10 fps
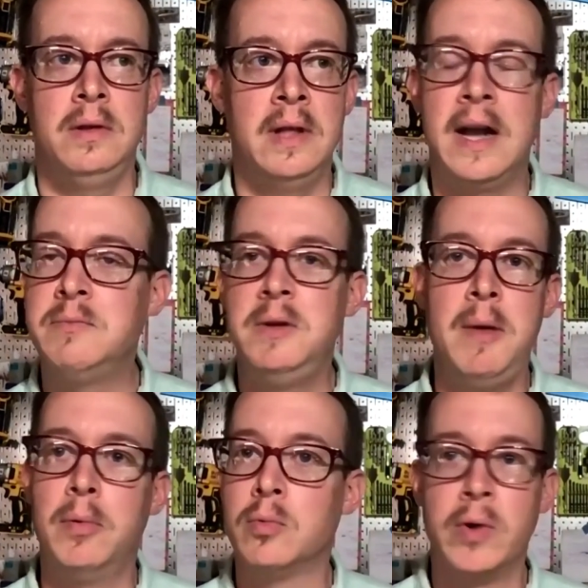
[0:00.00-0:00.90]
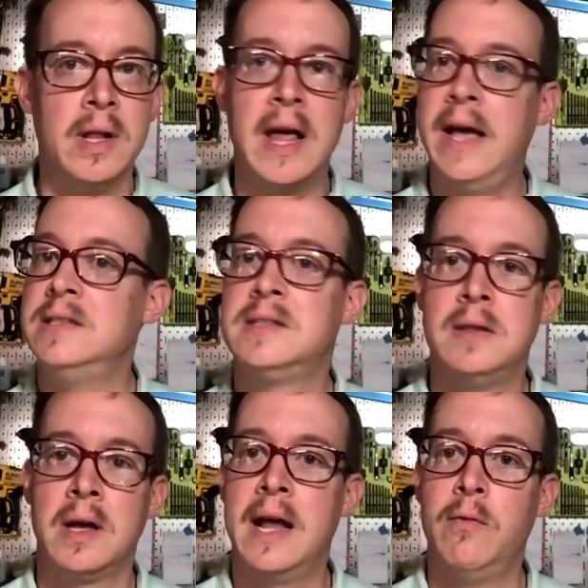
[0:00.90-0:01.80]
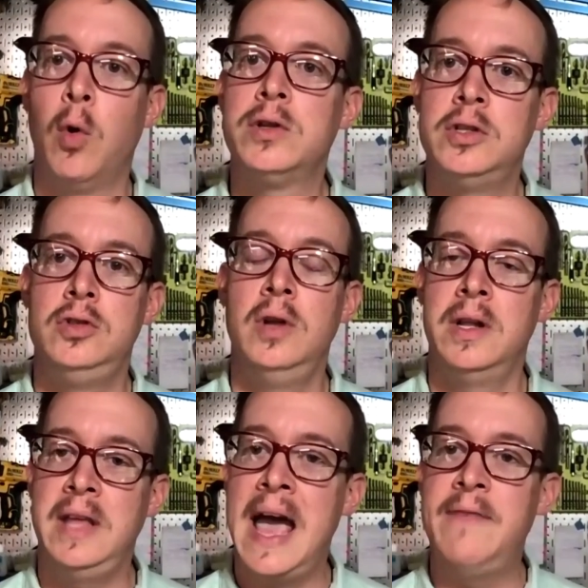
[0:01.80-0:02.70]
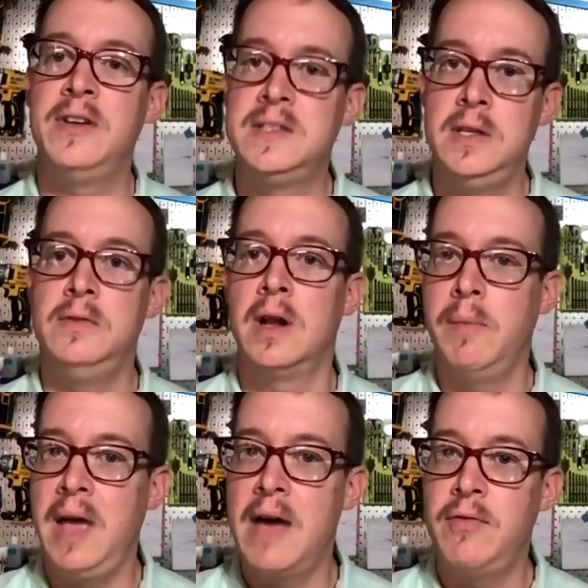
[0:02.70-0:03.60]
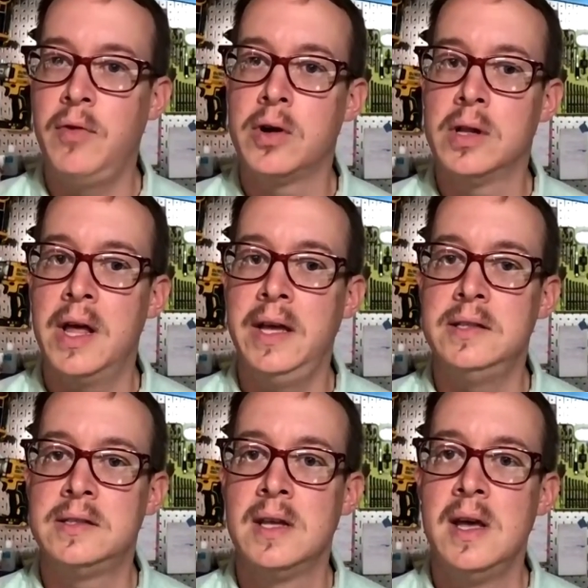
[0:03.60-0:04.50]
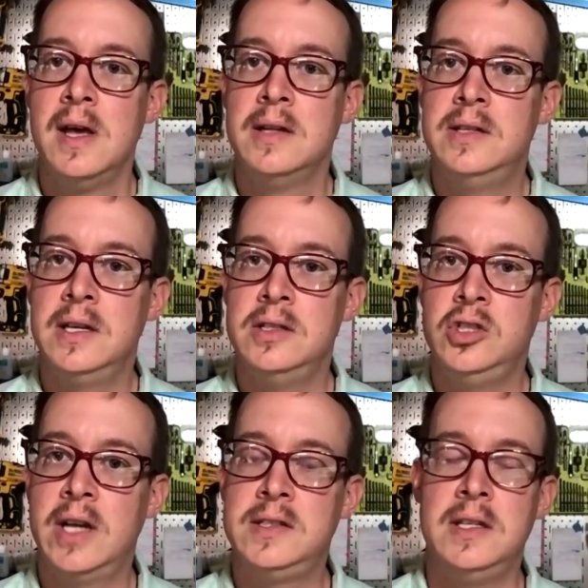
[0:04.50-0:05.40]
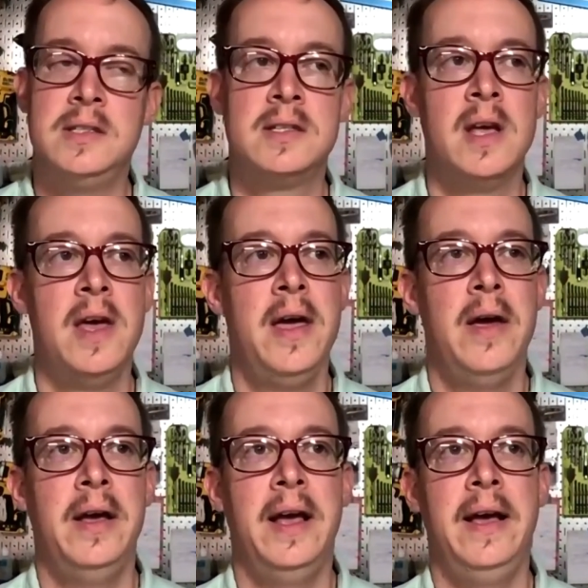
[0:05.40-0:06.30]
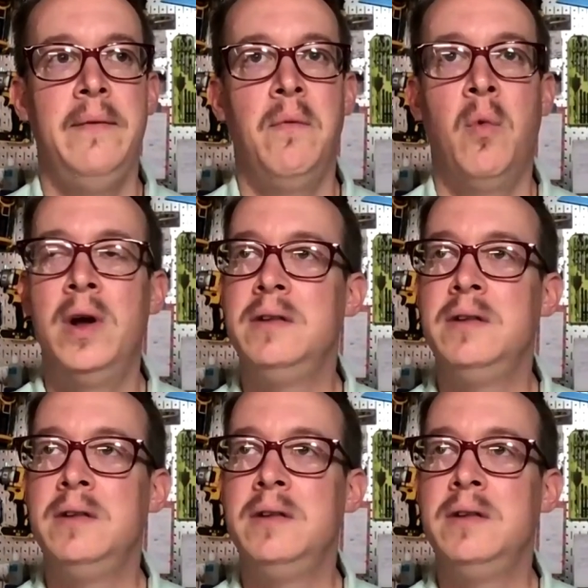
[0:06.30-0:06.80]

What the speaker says: Not as many people realize the kind of work that you've done, the advocacy you've done on behalf of your clients to get justice. Why